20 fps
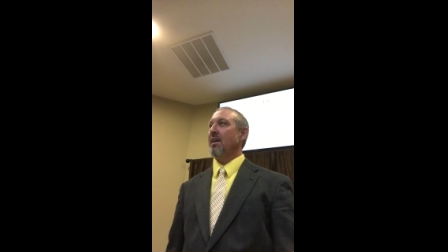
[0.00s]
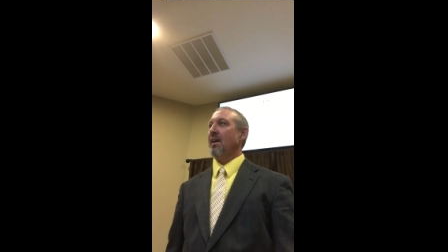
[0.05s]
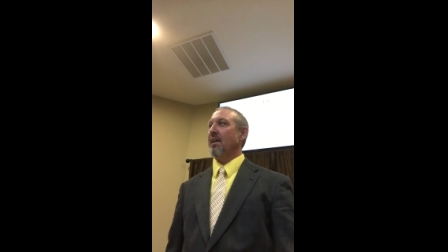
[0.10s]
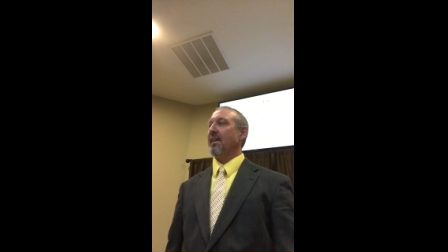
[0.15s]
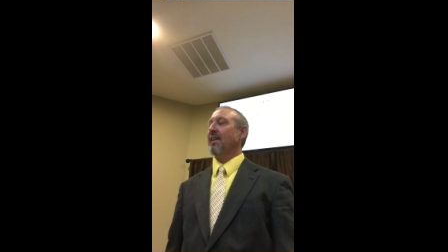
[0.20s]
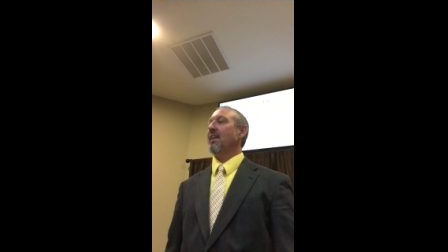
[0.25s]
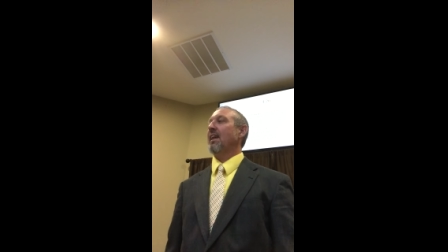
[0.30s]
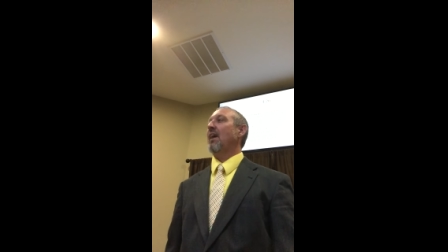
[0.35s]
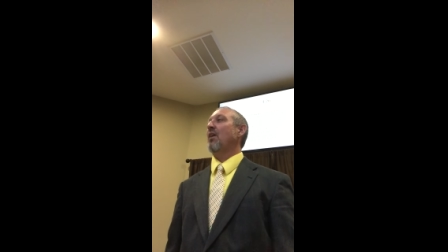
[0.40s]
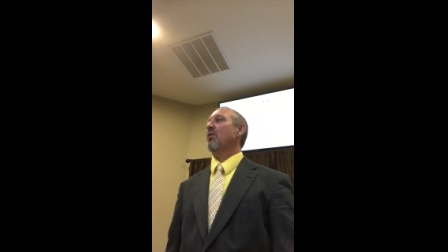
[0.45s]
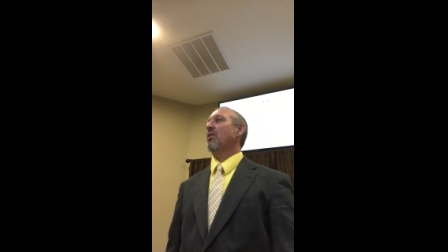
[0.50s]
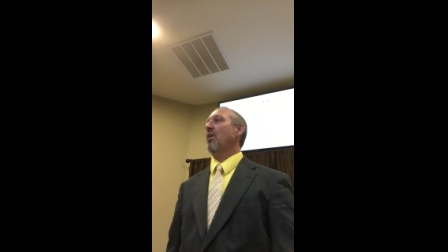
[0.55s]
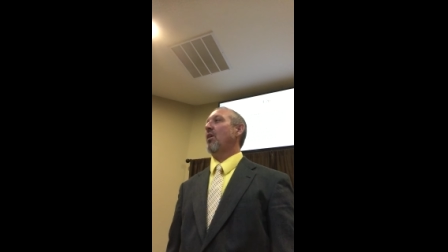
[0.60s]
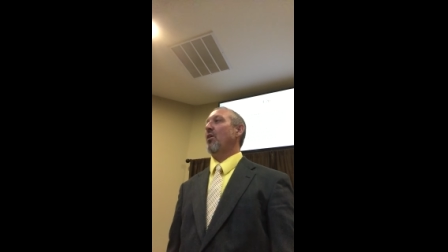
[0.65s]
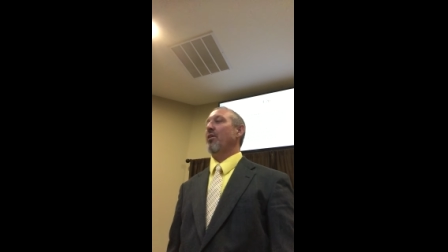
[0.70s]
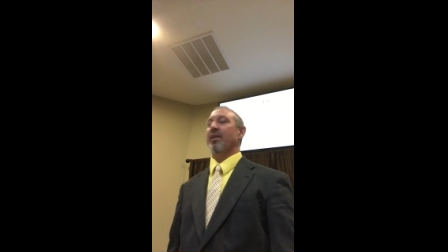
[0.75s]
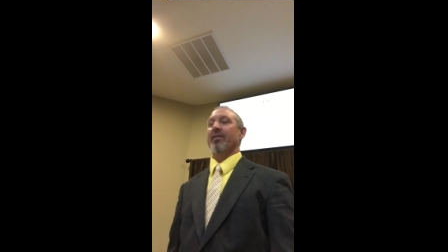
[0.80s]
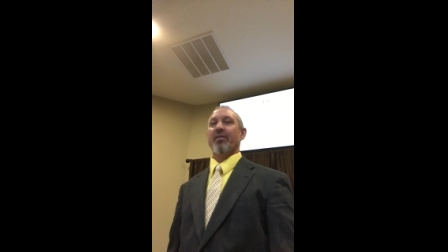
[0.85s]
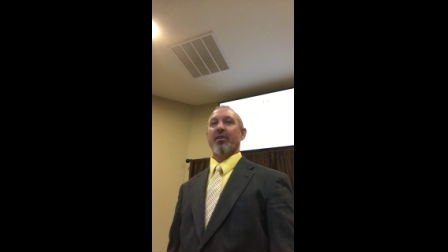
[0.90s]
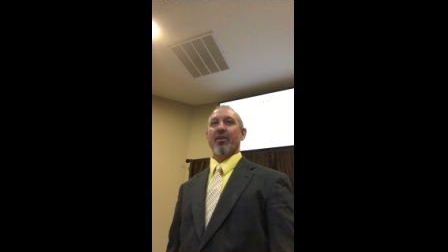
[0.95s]
A little
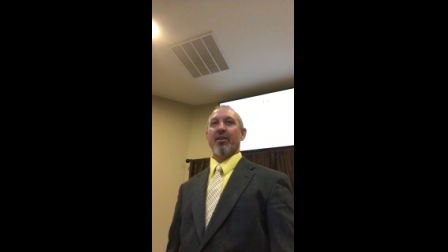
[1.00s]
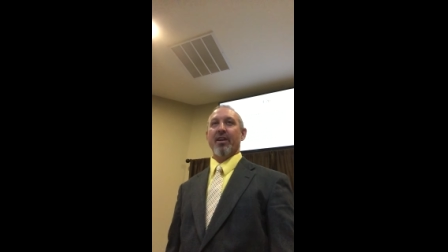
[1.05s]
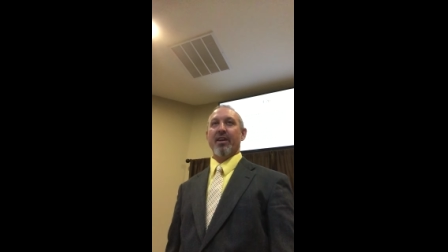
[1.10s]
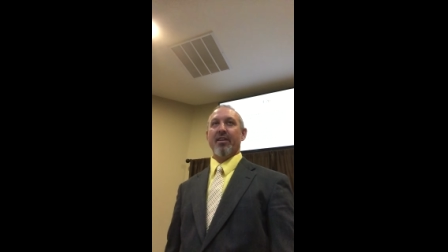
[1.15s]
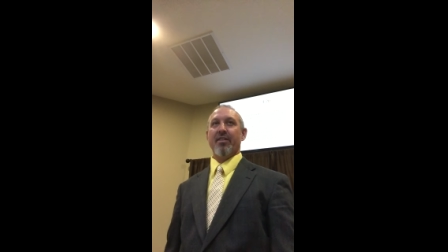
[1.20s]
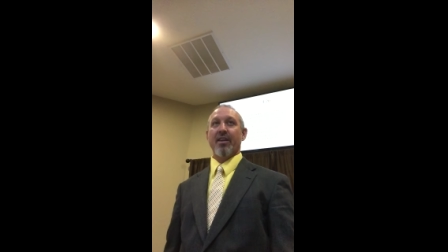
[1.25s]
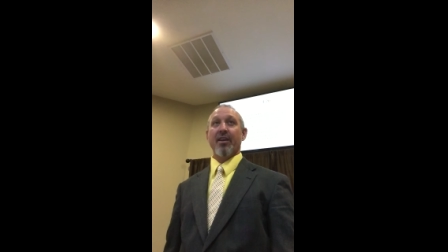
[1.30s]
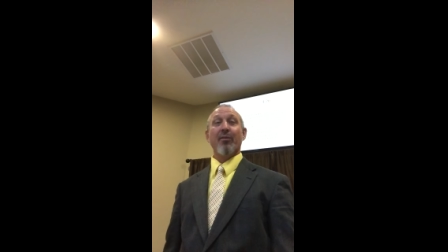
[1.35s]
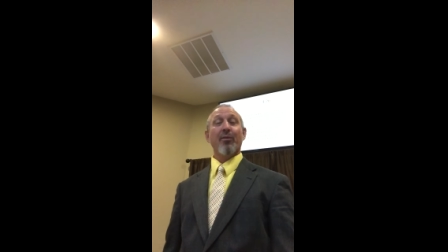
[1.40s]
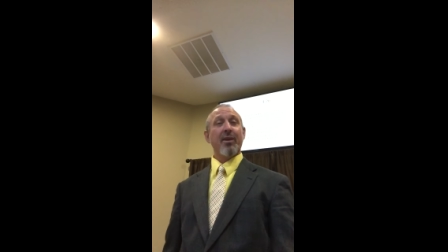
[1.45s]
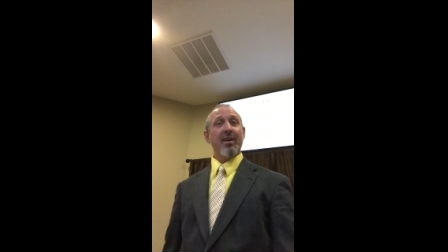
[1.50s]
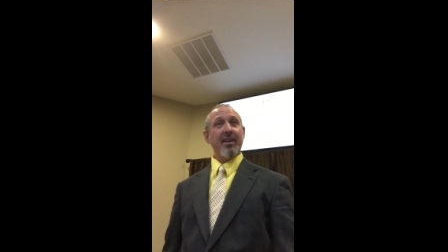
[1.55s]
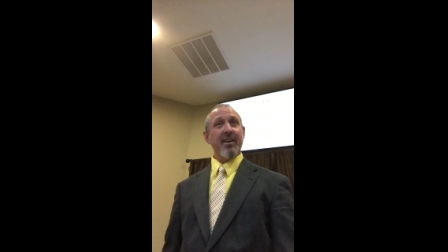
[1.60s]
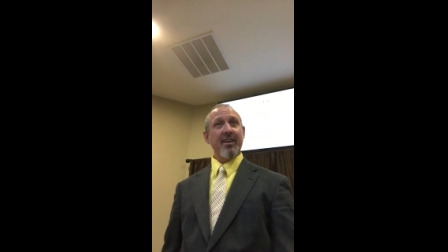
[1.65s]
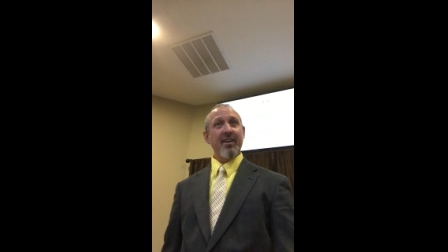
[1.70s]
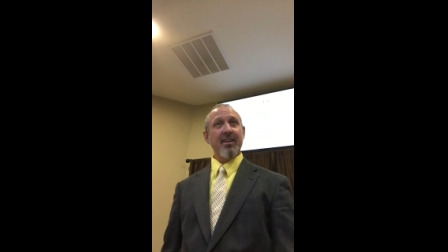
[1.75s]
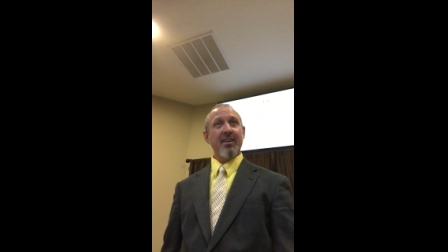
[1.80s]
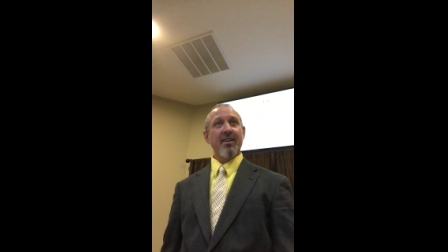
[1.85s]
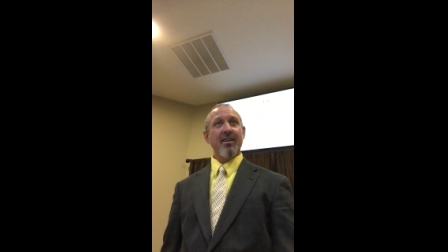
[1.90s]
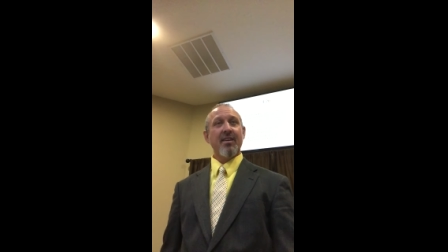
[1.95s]
alcohol never hurt anything.
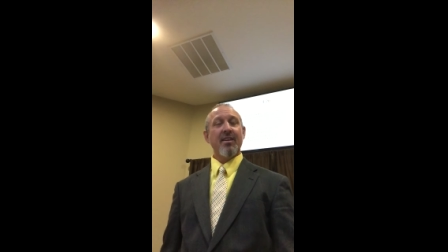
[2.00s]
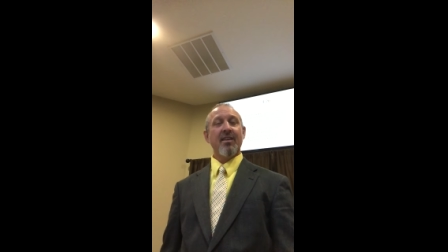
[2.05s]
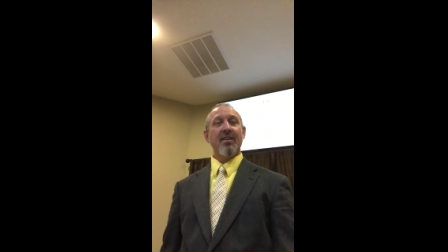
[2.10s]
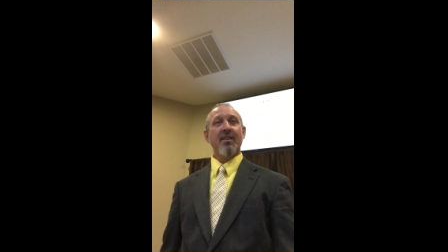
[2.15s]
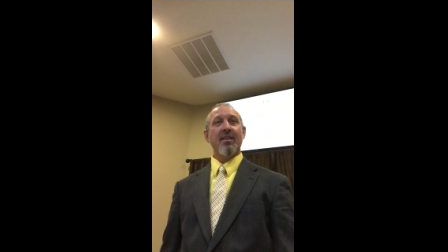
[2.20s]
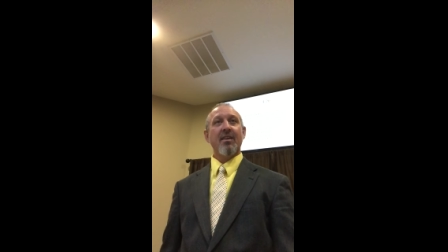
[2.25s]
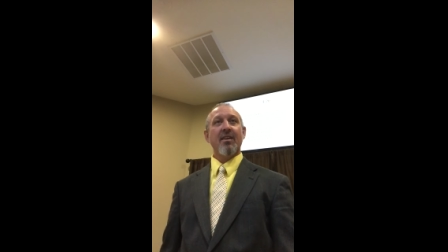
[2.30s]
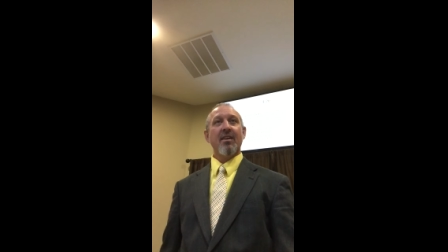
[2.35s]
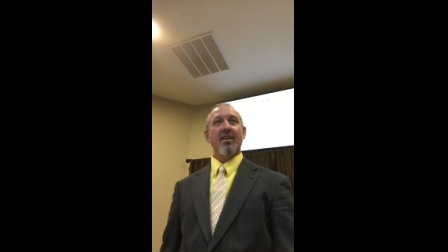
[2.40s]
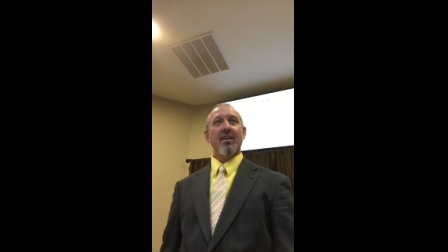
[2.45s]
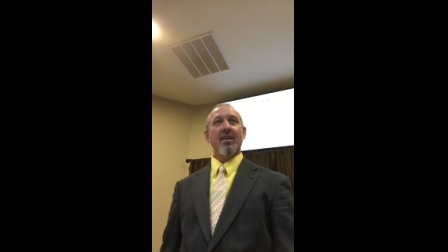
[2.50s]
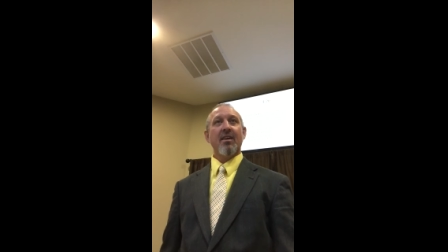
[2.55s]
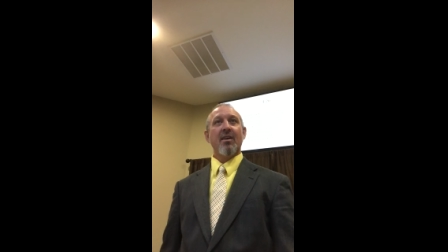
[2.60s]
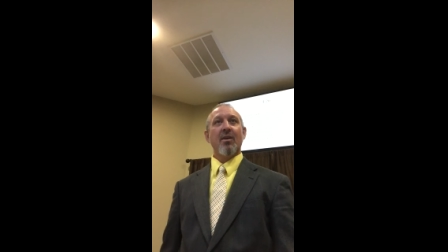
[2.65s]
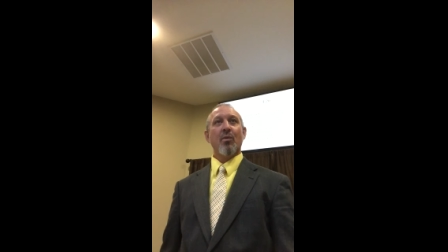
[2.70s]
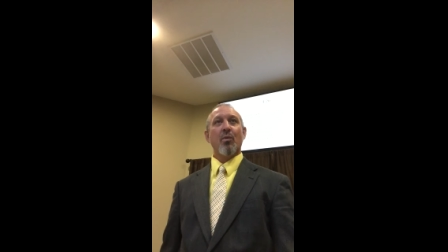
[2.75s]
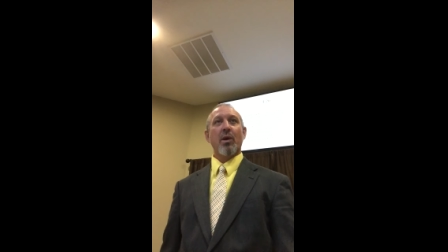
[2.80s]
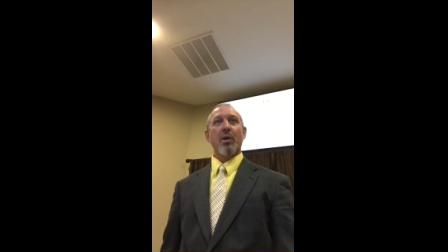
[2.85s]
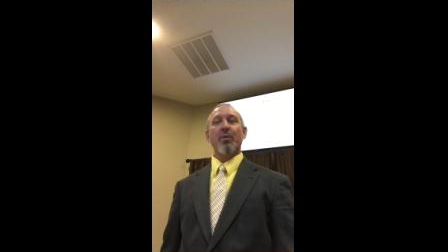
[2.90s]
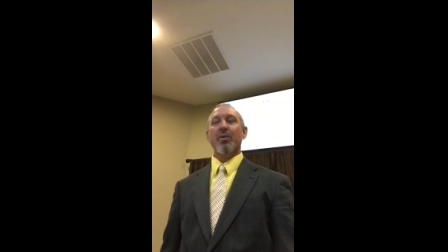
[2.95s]
Really?
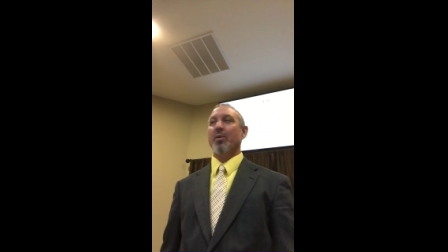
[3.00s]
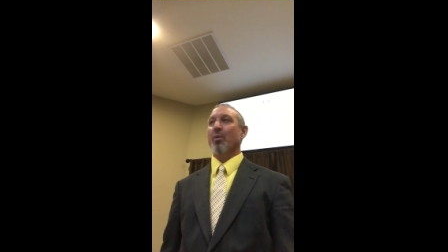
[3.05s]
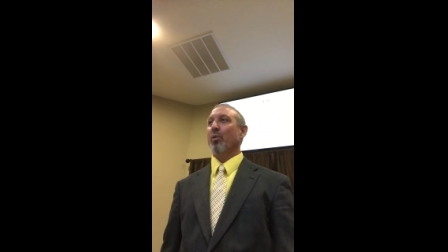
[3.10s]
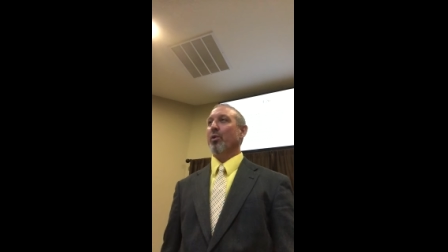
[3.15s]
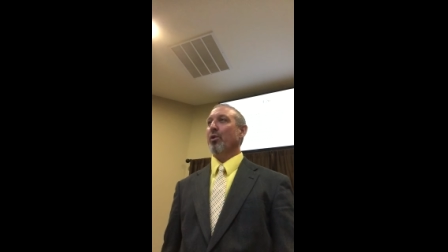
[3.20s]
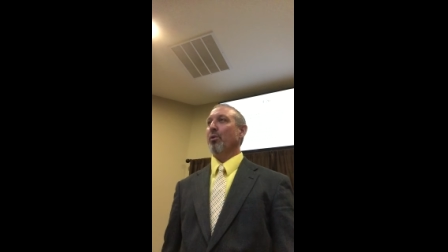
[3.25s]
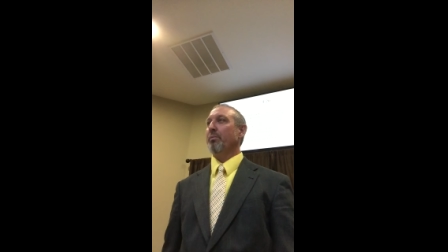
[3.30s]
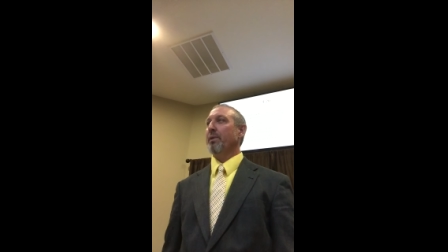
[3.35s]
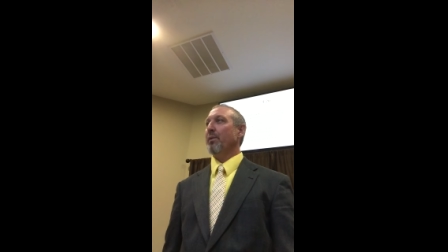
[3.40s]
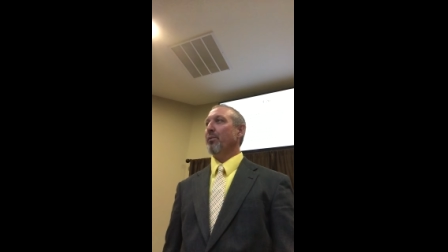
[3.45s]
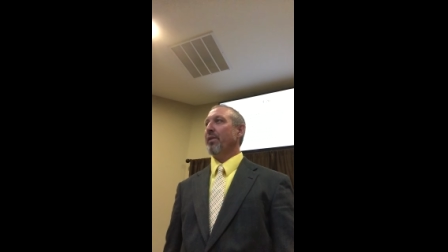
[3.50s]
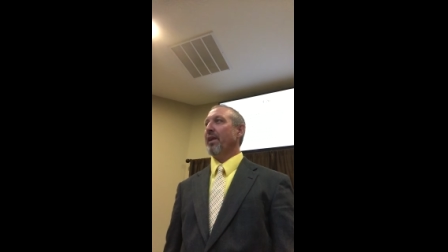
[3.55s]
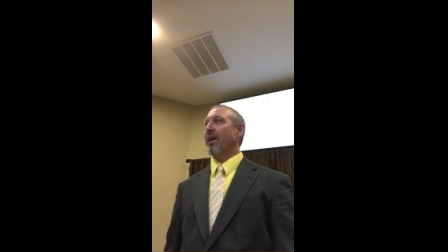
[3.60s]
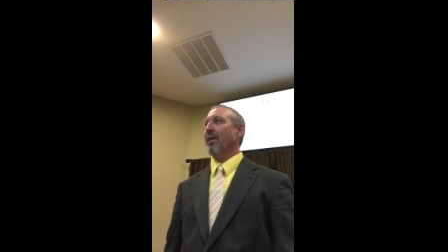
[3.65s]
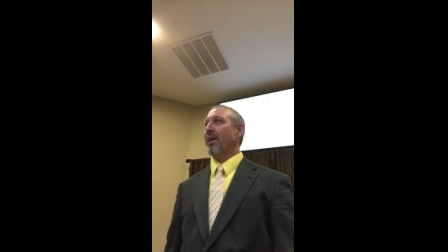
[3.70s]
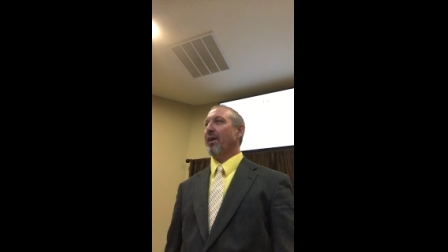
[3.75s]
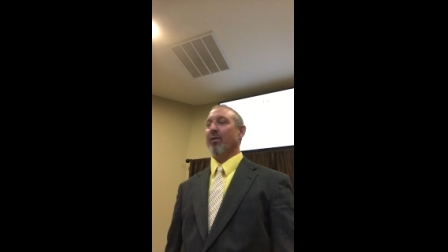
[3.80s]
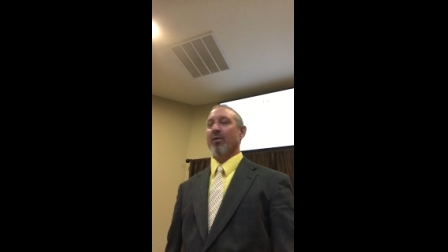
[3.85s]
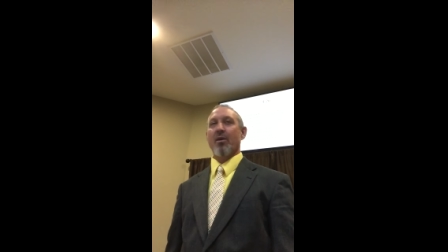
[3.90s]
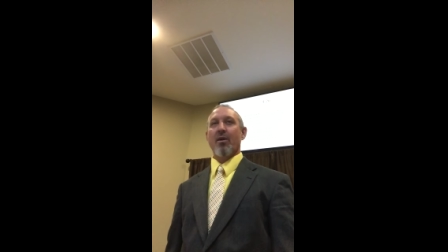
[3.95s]
Where would the world be
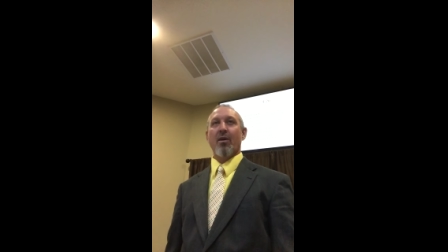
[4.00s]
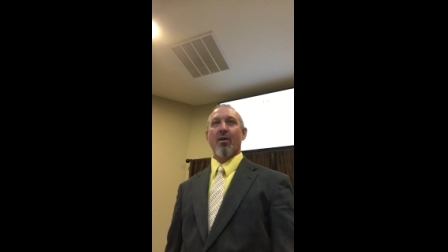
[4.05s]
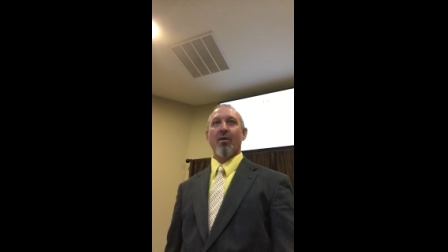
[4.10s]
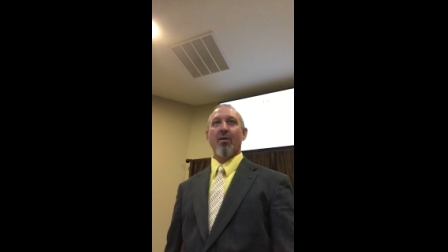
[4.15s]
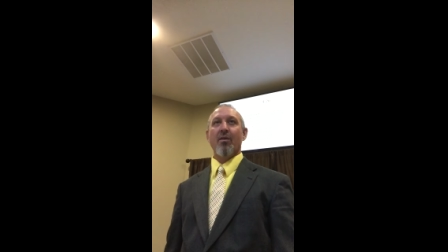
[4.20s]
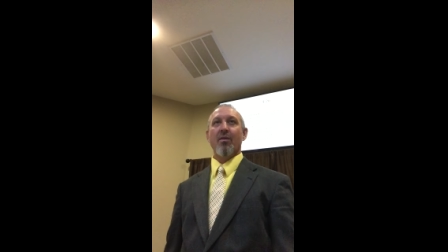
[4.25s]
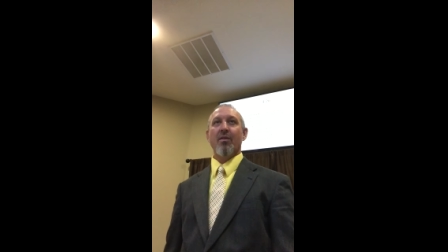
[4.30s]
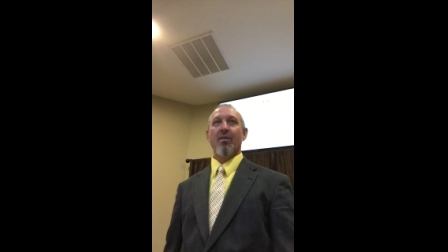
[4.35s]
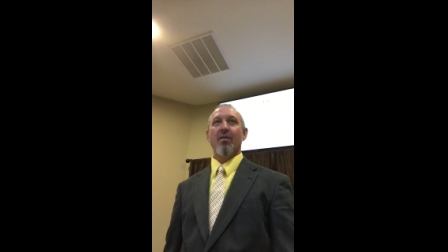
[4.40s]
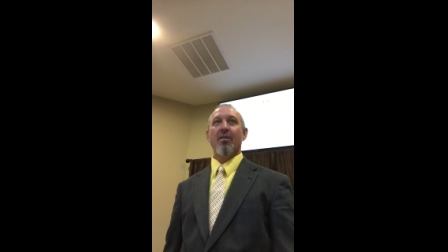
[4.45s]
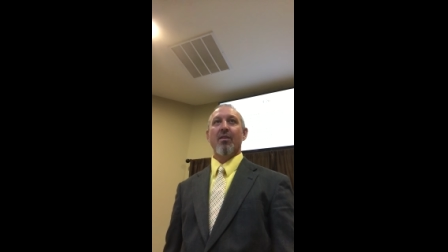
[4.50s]
without alcohol?